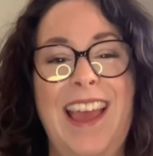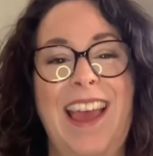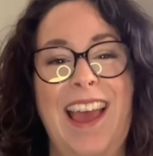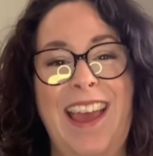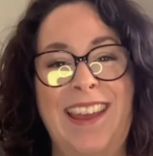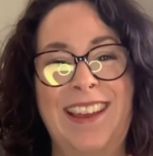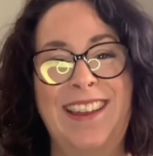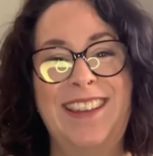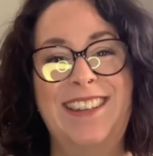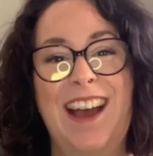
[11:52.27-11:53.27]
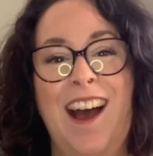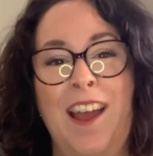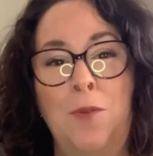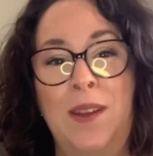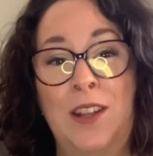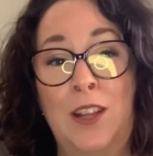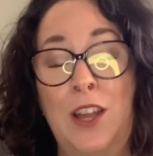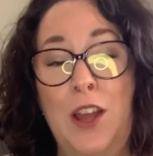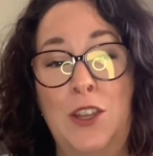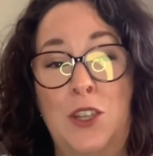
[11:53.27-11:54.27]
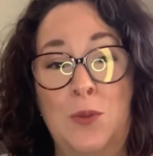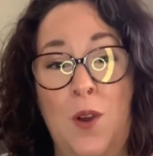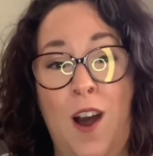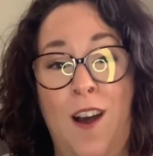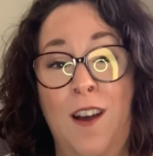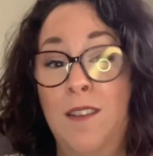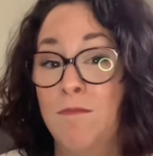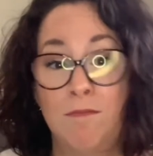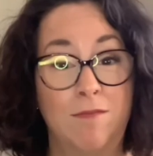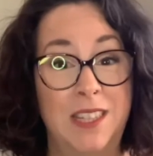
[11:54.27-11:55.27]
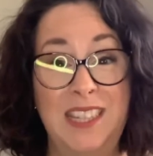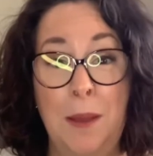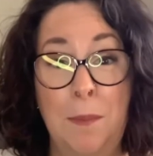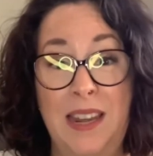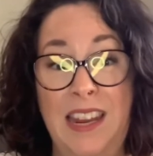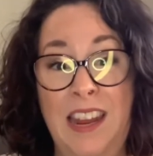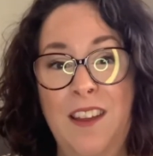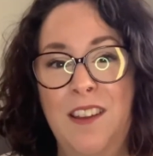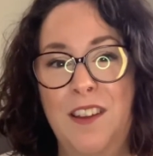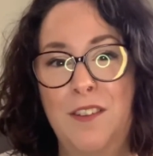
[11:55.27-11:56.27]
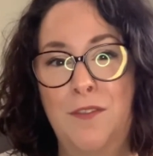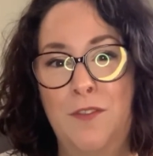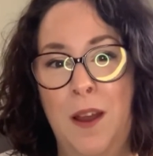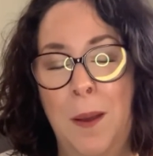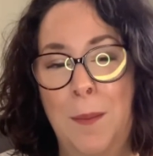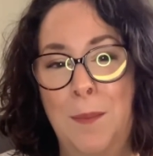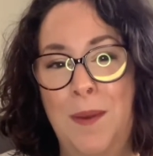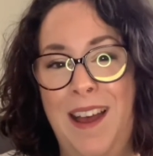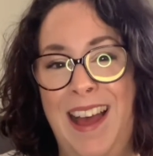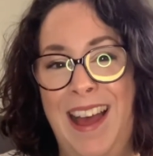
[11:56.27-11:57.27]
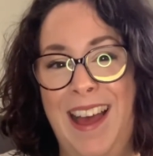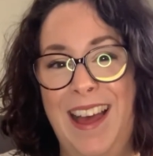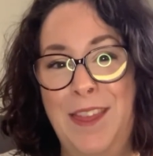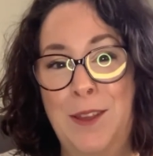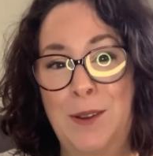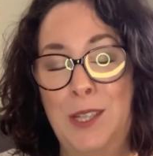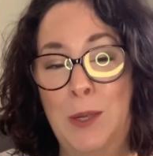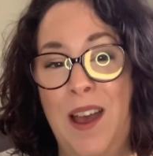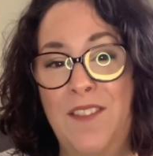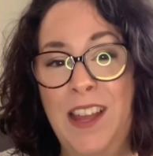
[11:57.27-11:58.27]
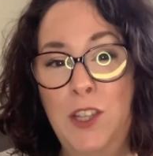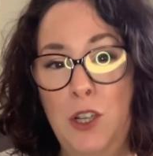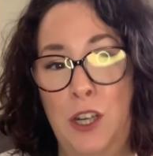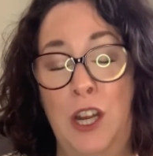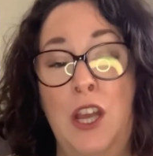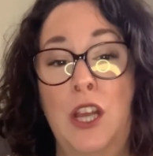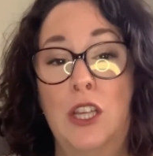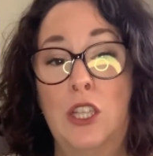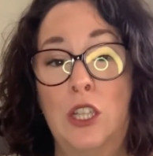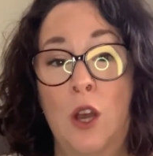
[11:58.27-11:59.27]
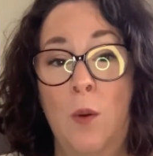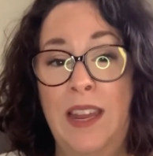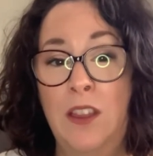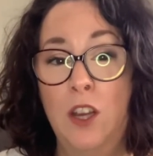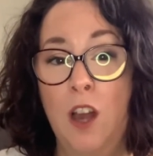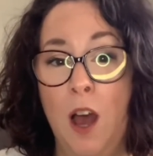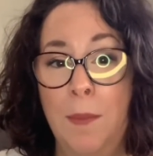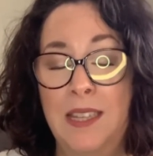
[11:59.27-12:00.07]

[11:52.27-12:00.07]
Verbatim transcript: And I will draw somebody from uh, those who have entered. So in the comment